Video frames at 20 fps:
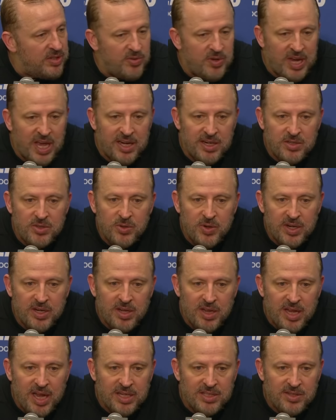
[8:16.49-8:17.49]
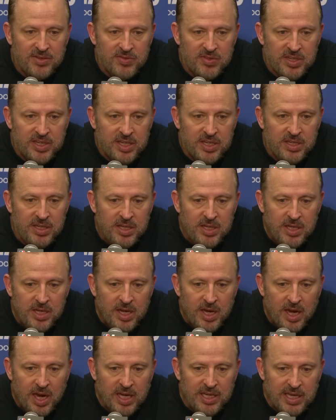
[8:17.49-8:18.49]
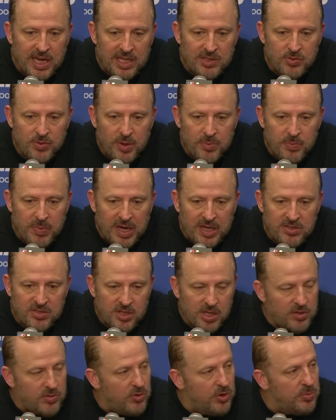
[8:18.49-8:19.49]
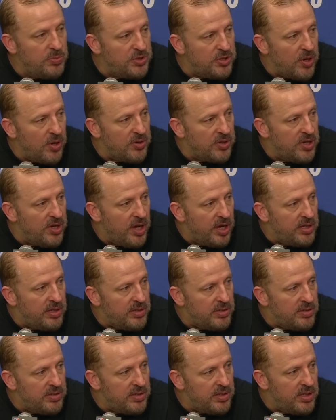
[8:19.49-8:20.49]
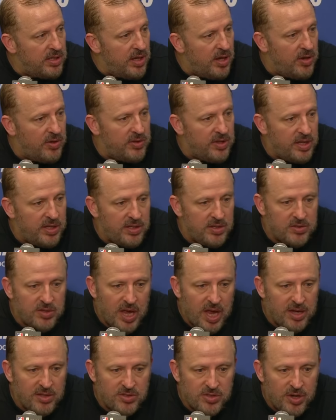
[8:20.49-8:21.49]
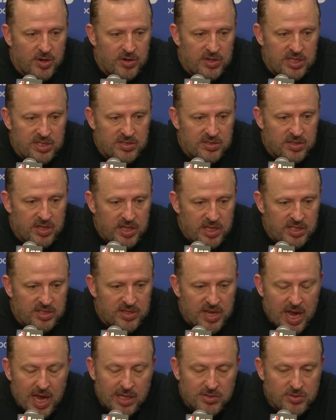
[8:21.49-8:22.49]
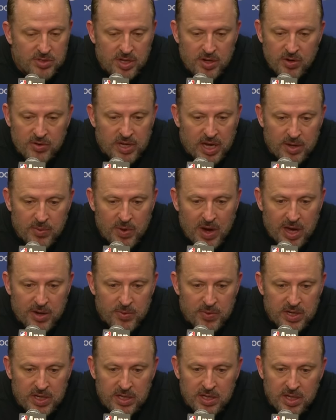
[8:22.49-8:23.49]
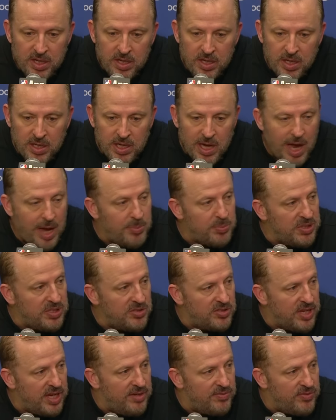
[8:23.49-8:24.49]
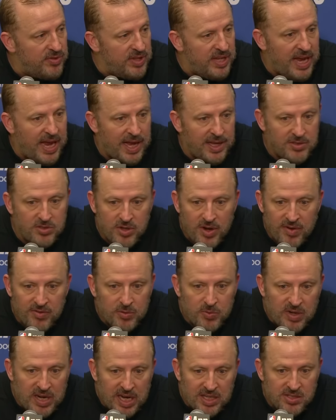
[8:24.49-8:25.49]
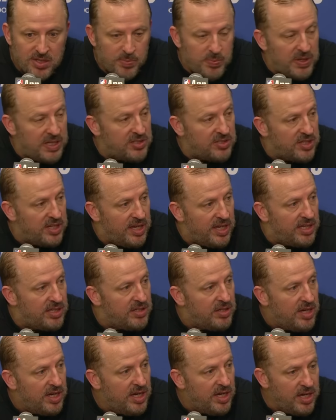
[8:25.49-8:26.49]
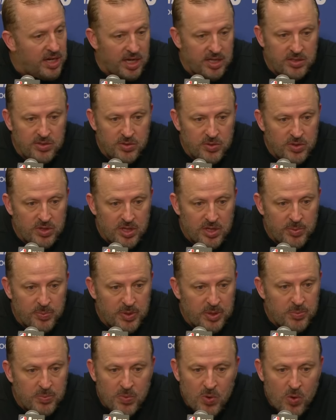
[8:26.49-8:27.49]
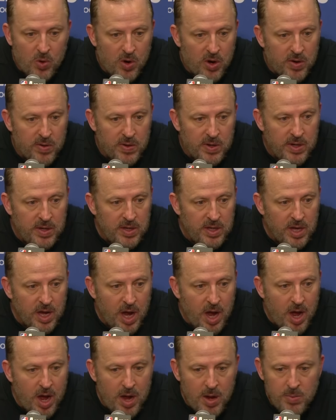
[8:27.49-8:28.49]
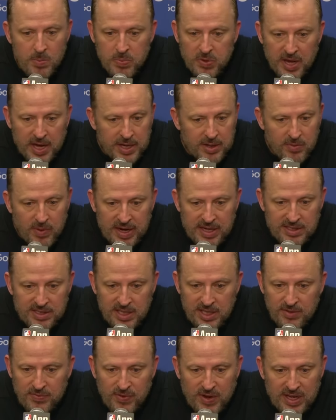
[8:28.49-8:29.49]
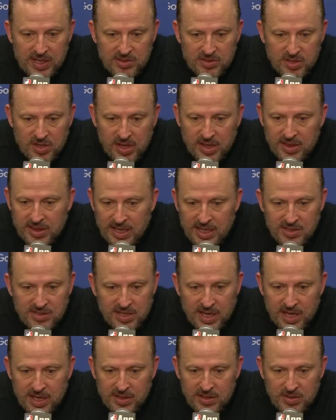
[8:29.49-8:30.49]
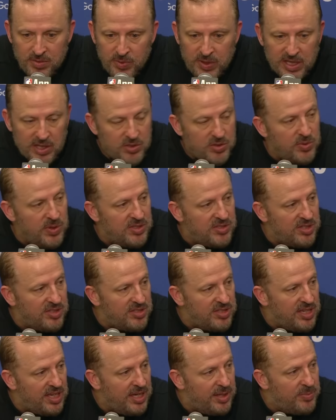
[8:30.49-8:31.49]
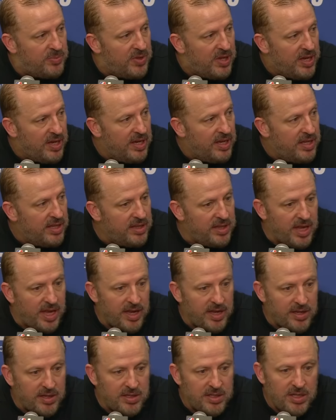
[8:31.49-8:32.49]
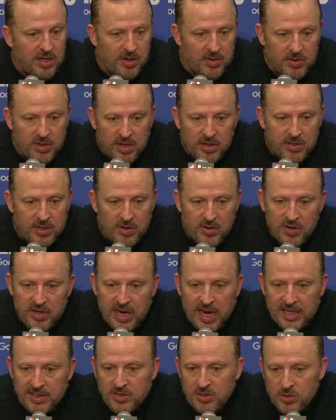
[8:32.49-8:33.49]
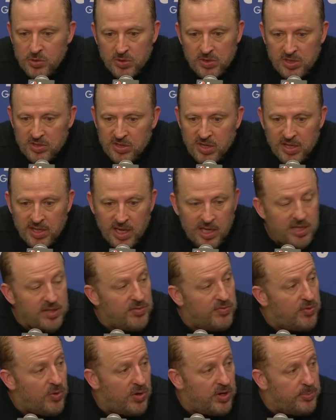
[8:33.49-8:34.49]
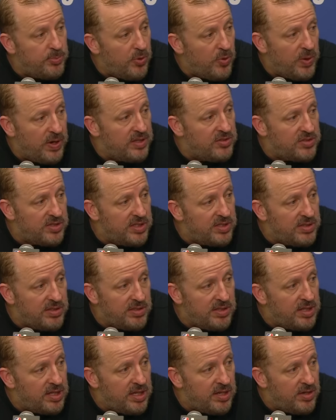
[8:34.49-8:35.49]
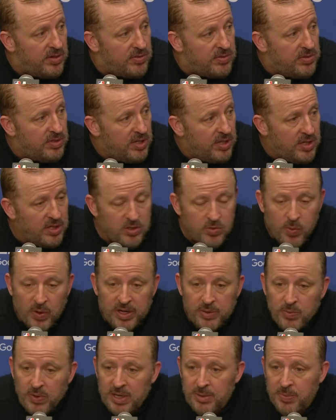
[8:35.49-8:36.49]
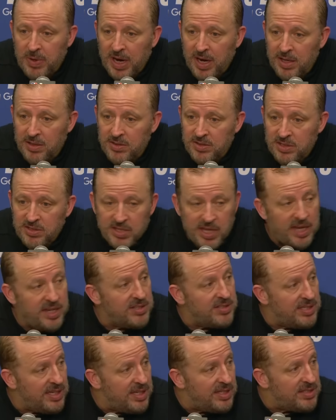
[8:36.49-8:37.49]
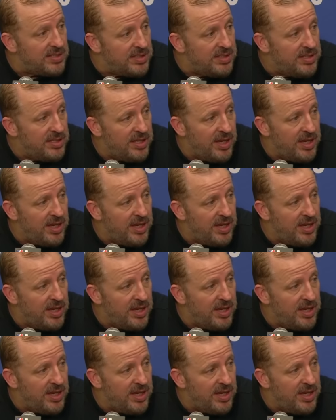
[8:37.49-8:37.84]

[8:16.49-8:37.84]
We had to do it collectively, and that's what makes the group so good. You know, okay, so he's out. So okay, well, how do we compensate for that? So everyone has to pitch in and do a little bit more. Play great defense, the things that we could do as a team that, you know, there are nights Julius can get you 40 points and, you know, 20 rebounds and 10 assists.